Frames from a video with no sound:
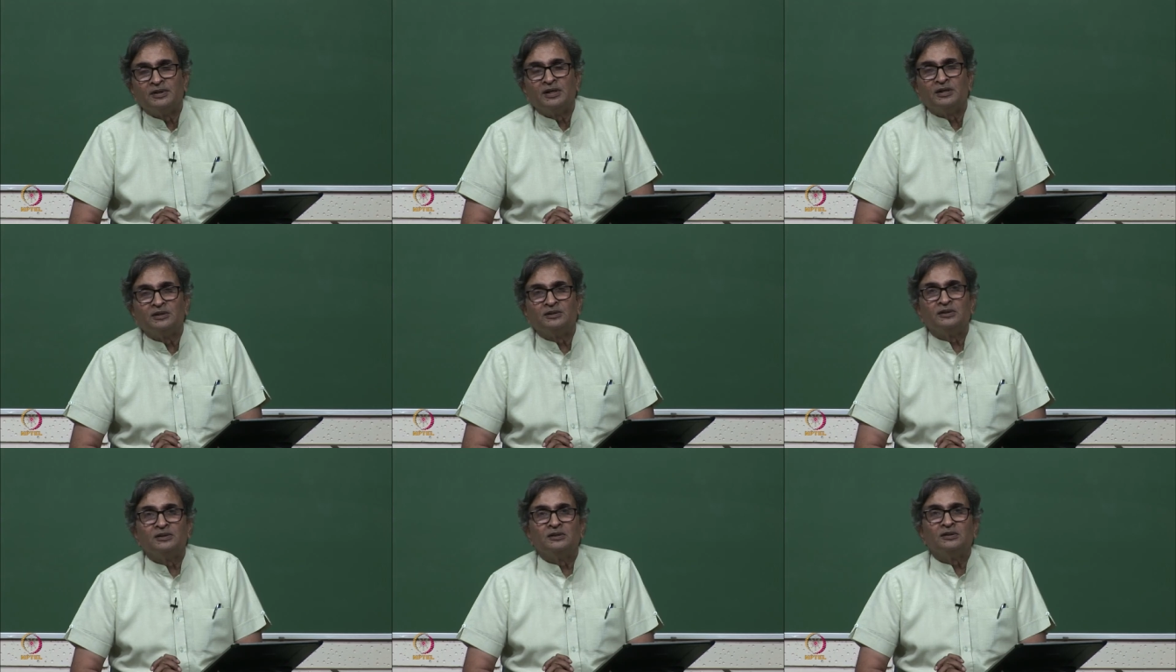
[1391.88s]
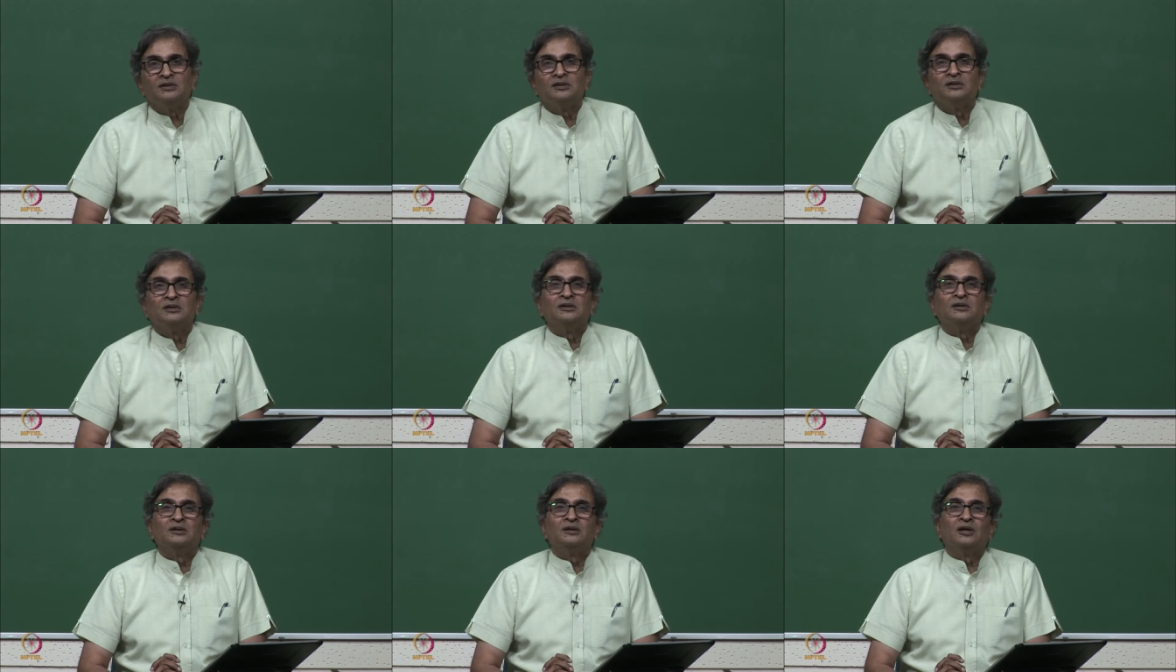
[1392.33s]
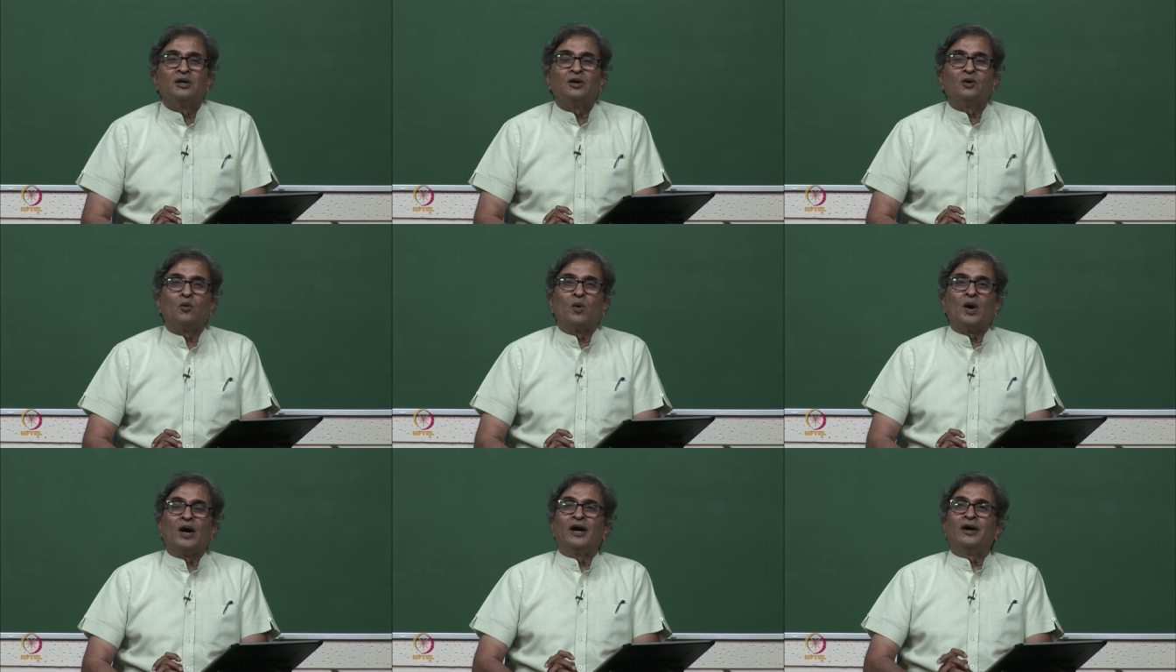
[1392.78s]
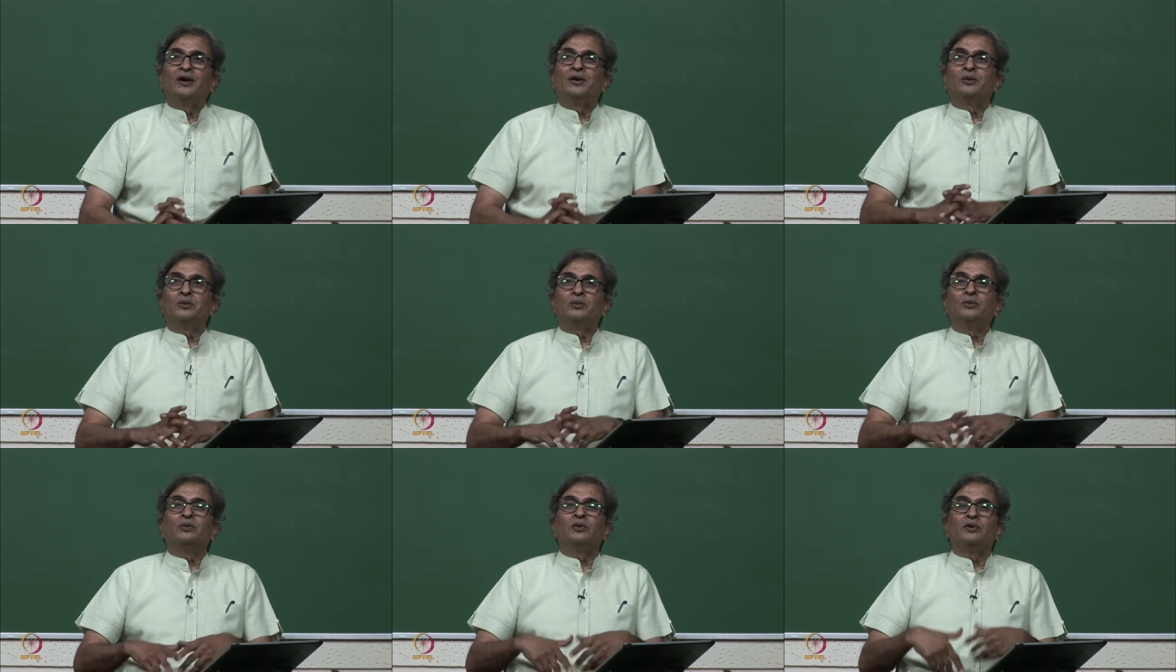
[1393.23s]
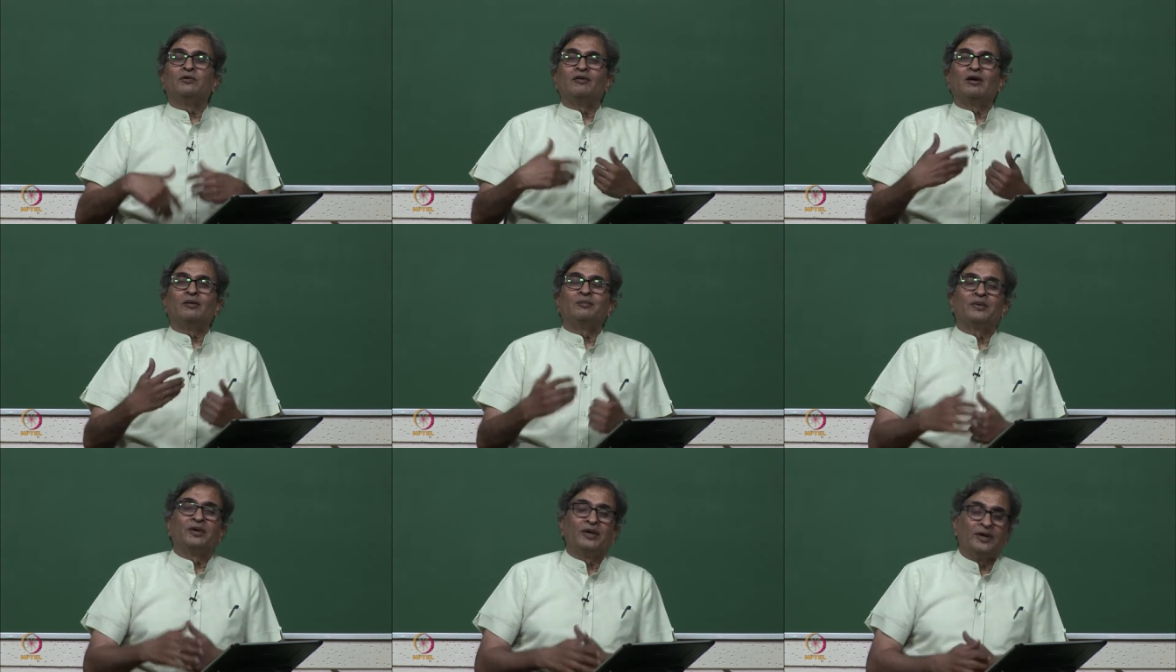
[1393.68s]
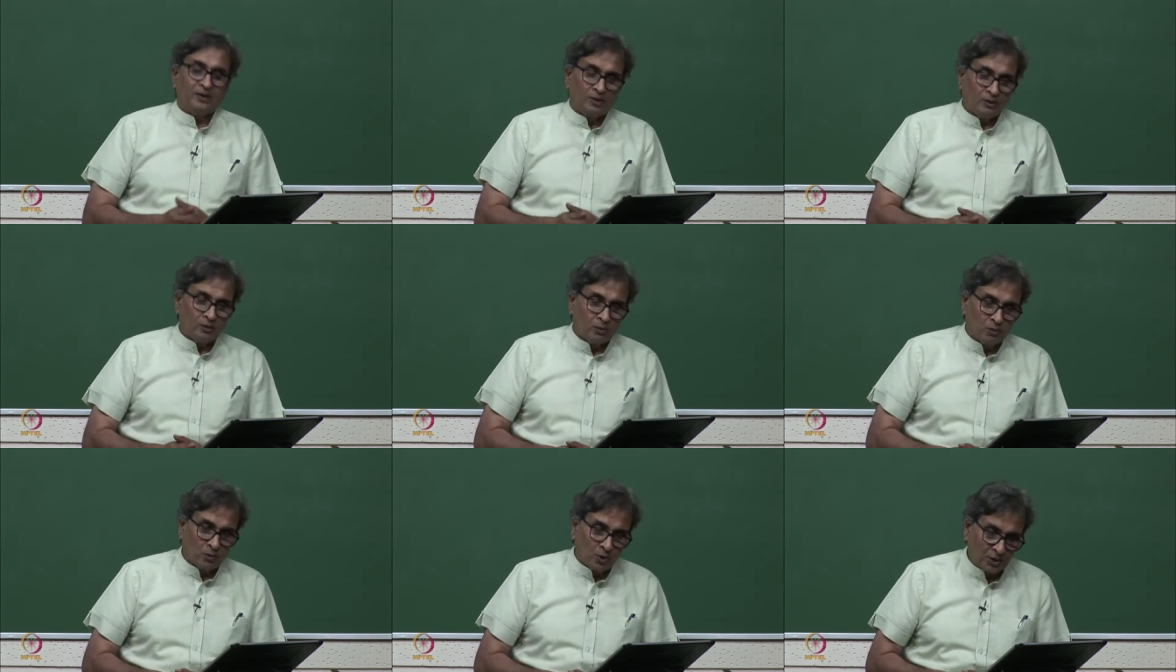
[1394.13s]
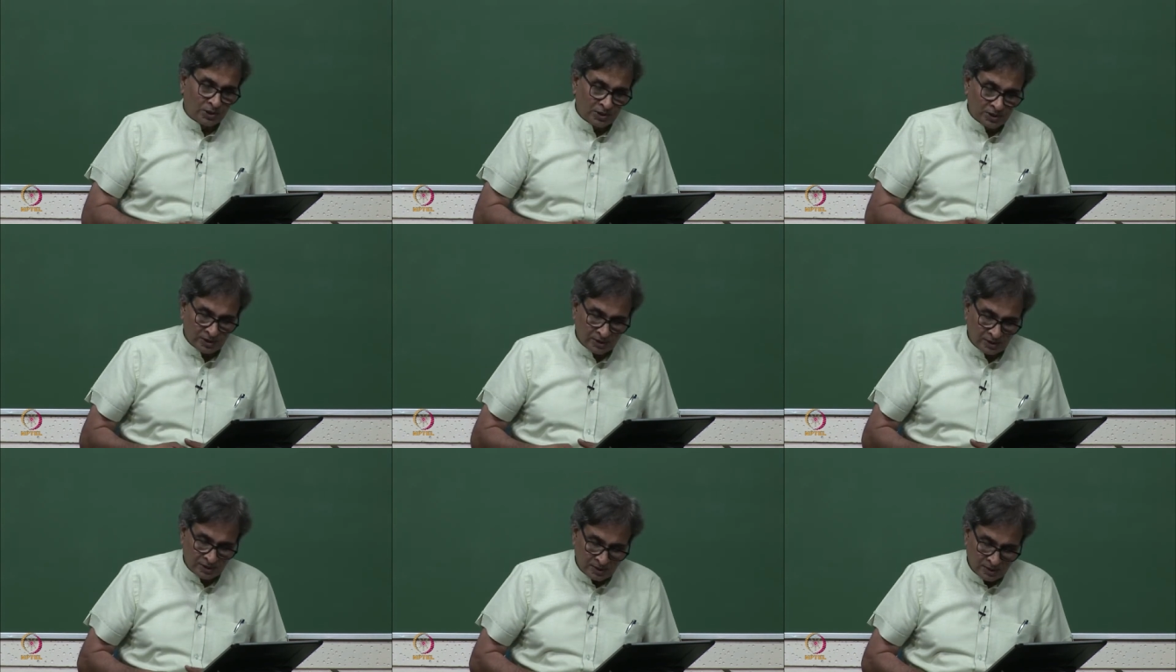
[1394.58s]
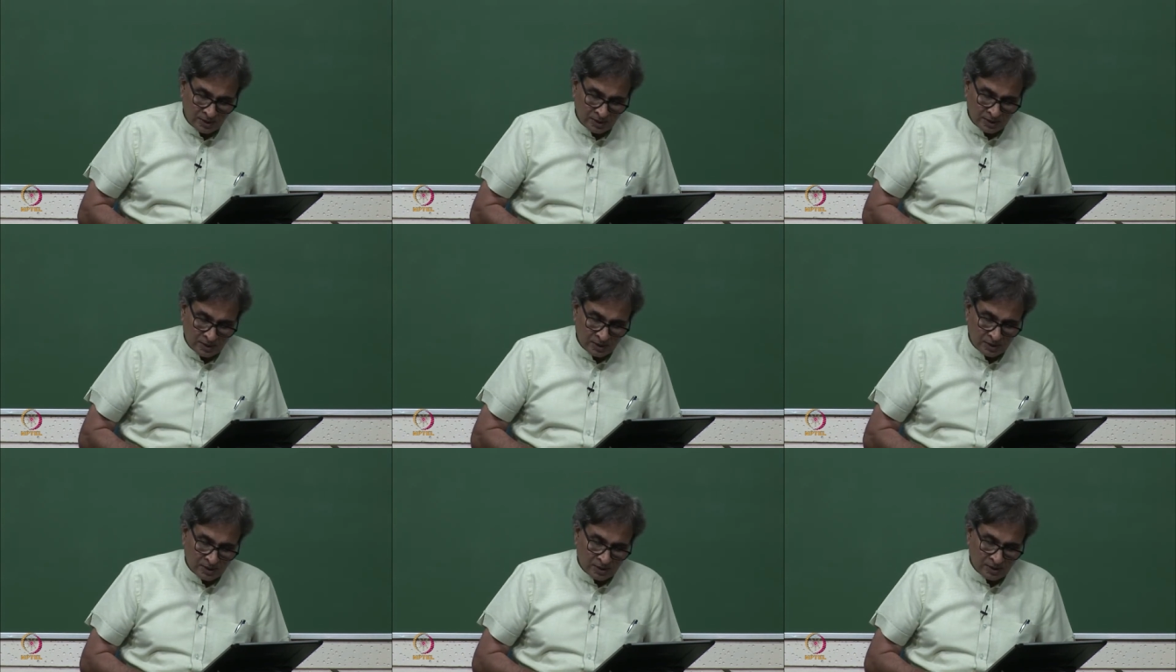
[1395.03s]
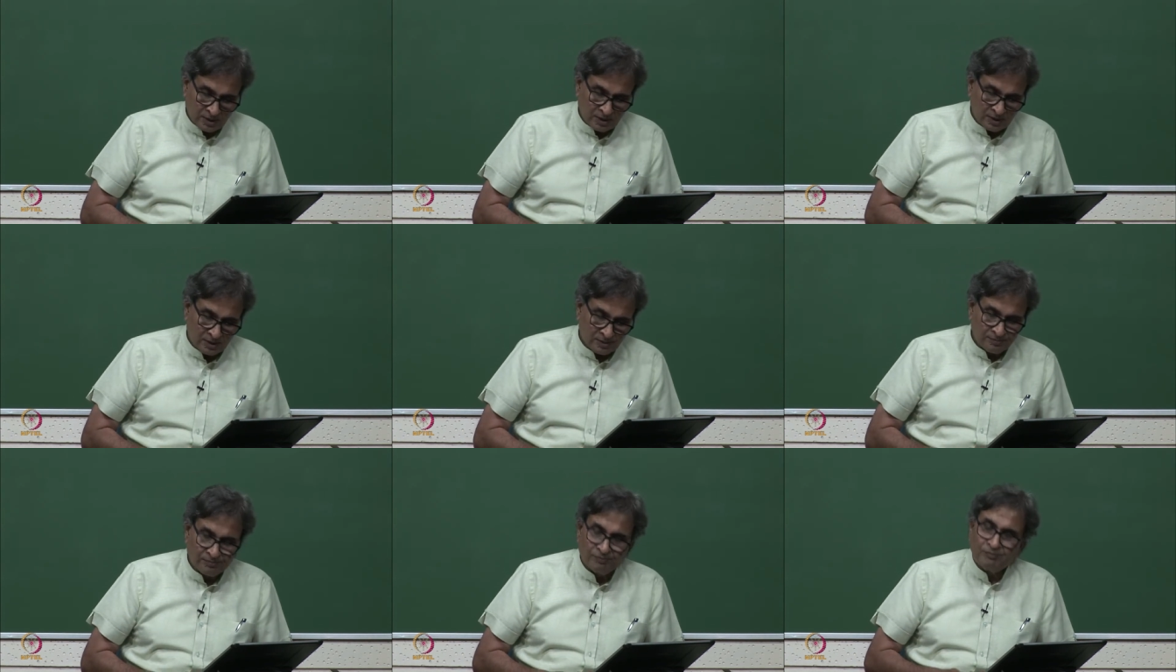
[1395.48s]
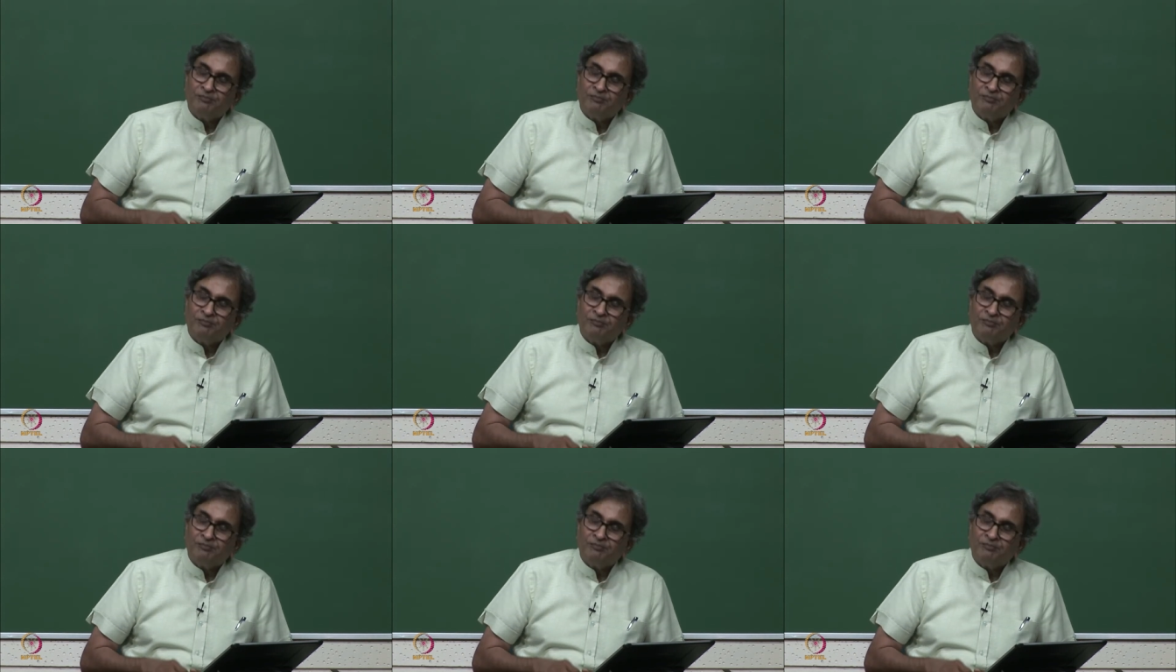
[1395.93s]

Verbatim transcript: energy required to evaporate water uh,